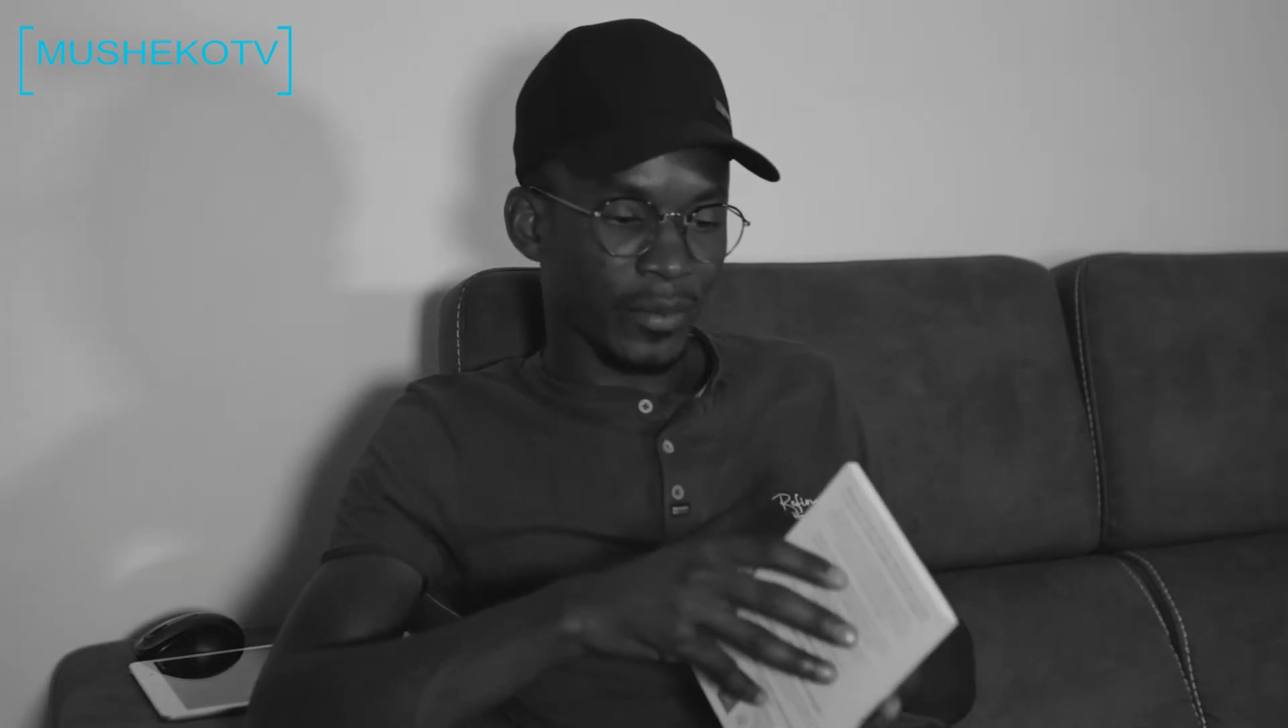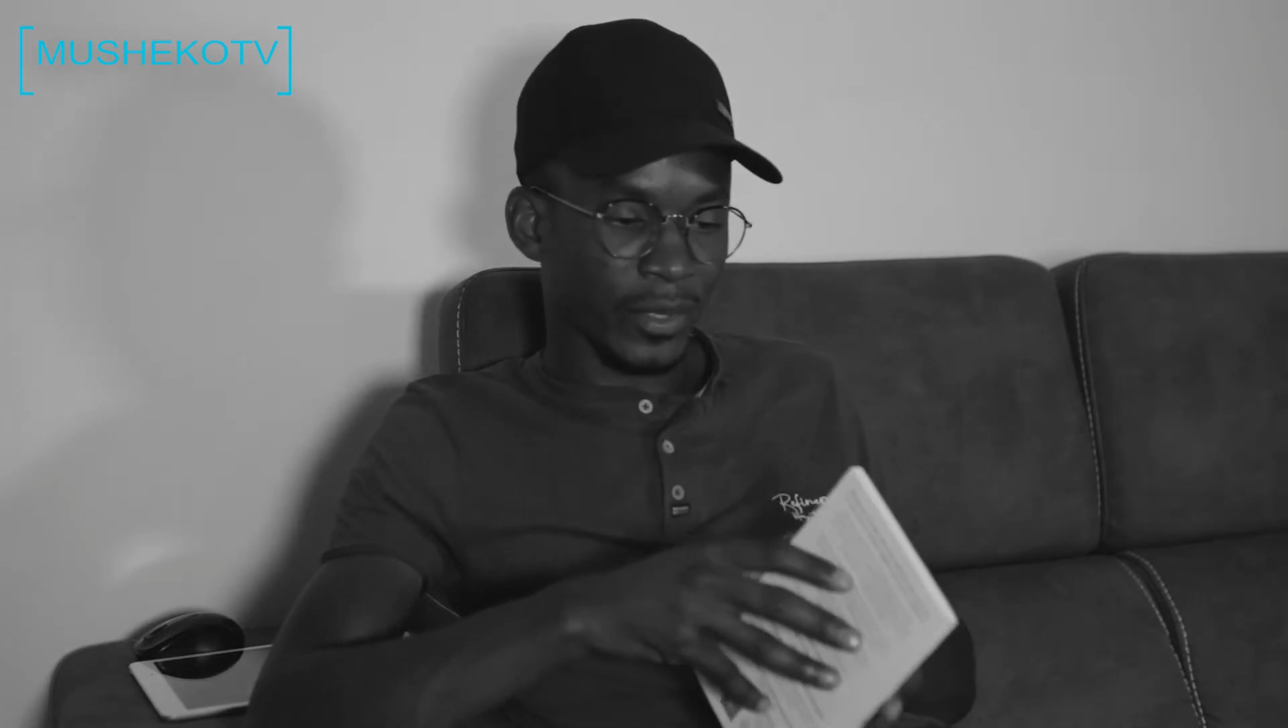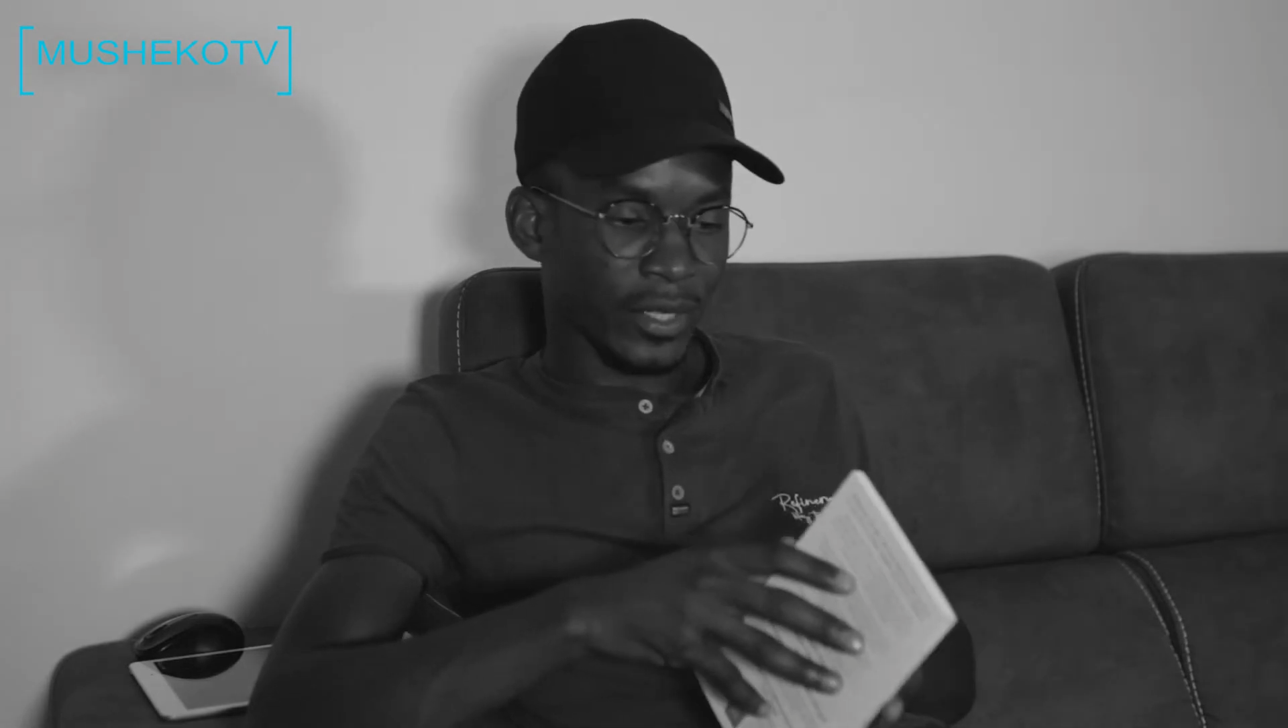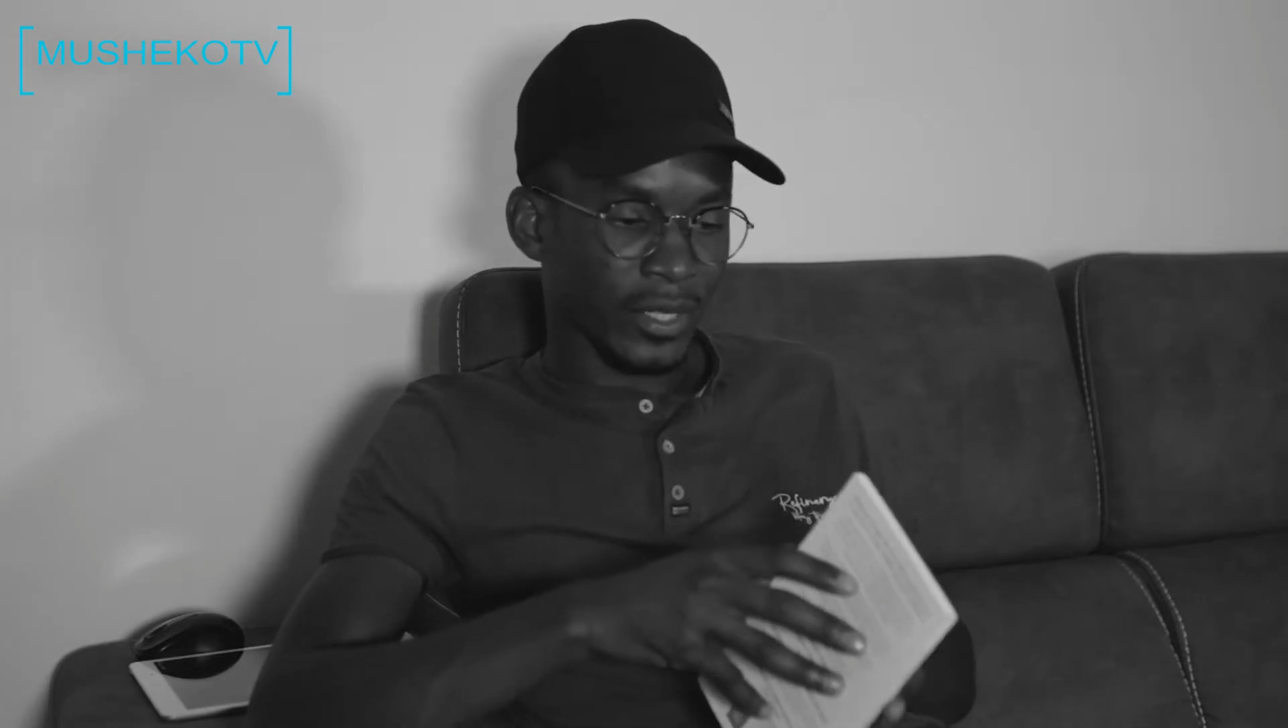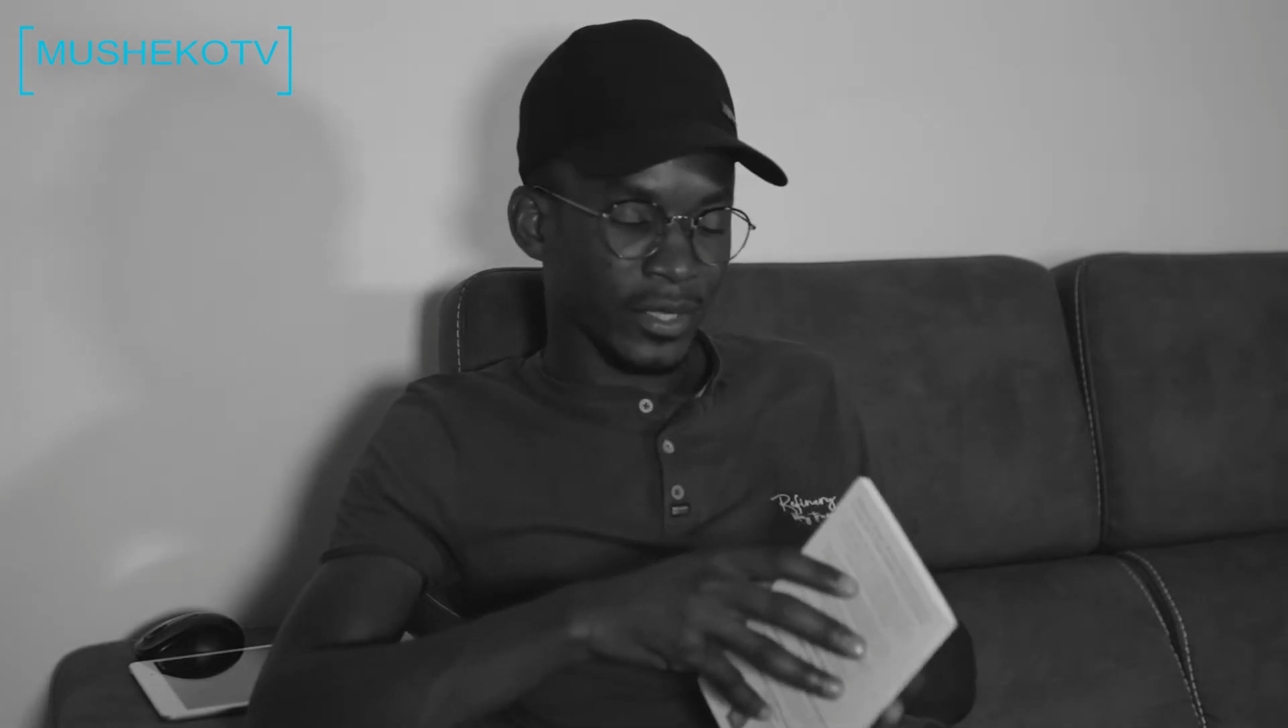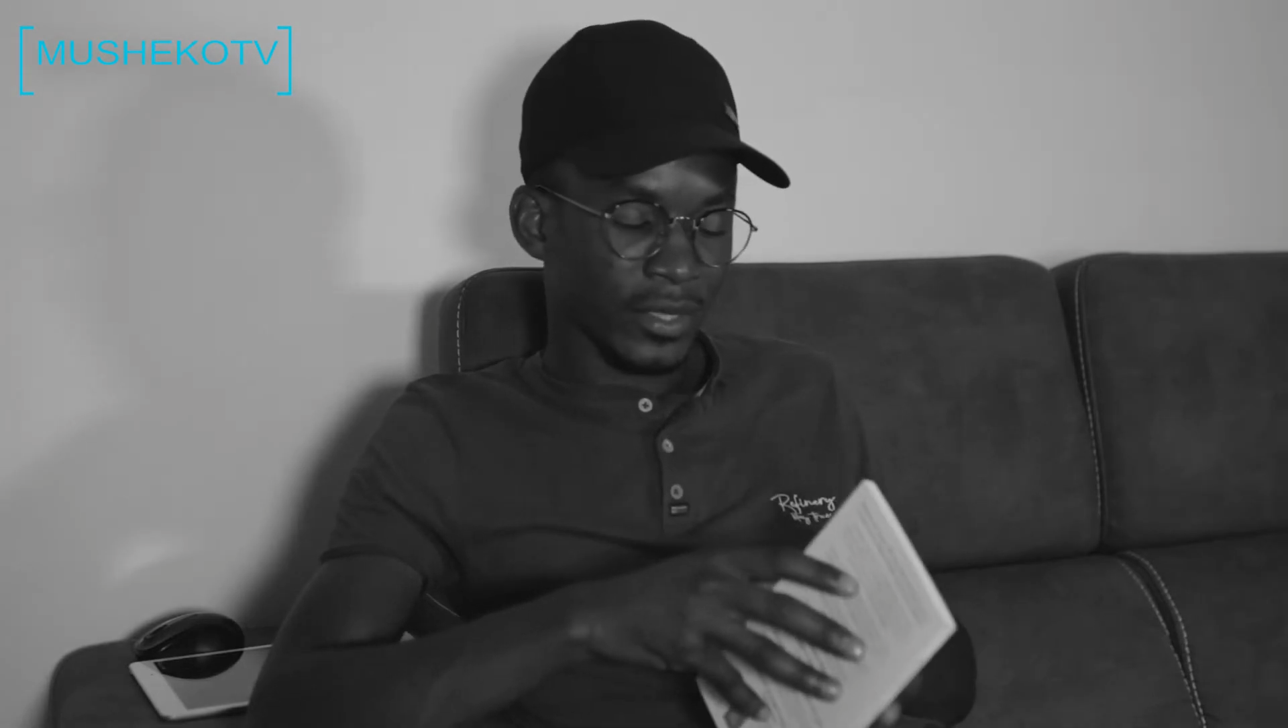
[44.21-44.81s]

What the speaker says: book